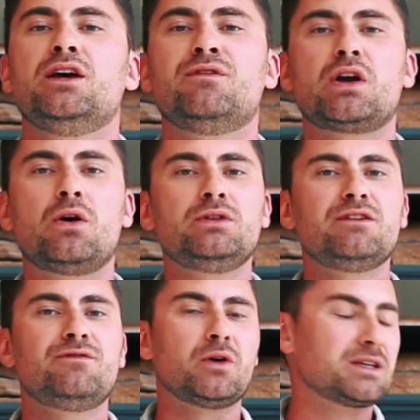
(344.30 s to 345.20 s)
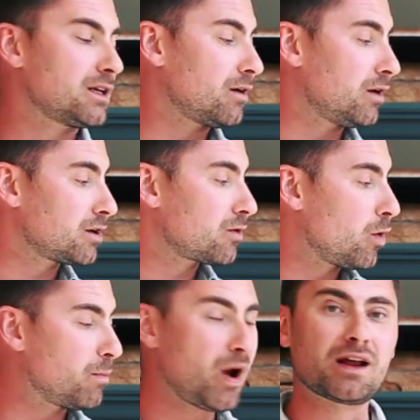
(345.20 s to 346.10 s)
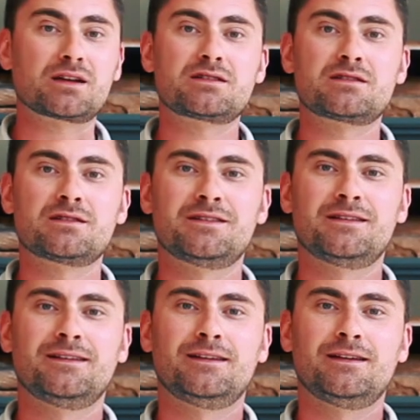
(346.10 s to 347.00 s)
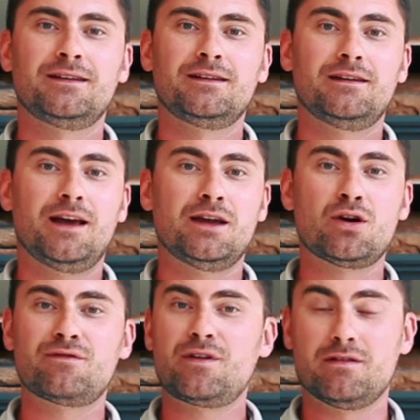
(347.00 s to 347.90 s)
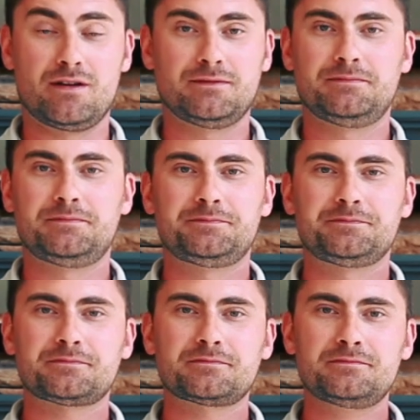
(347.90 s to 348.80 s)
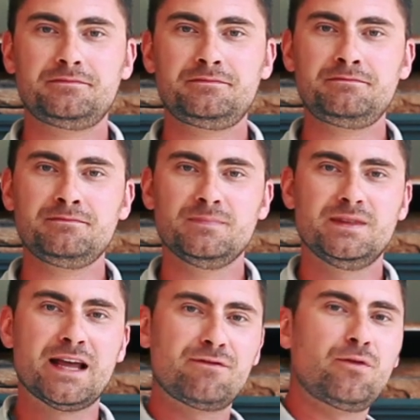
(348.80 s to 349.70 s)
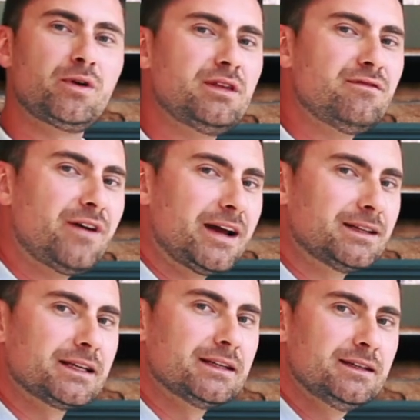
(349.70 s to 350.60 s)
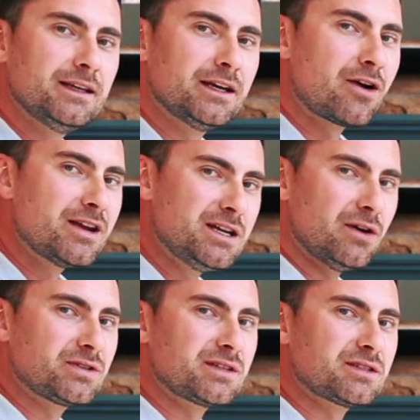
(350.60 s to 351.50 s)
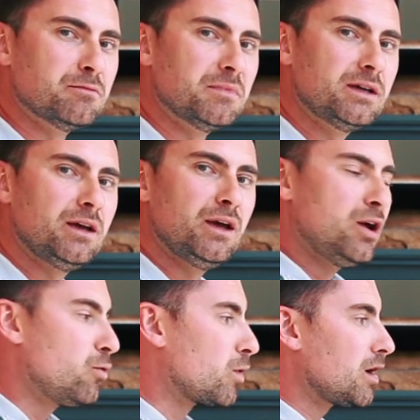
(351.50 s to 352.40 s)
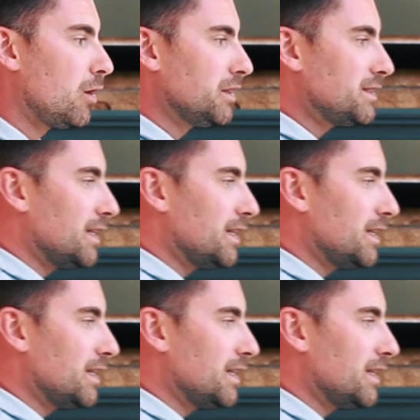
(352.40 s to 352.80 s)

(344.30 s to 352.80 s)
if you're only focusing on your core products and no further. Now, fourth and finally, in our ecosystem, we're going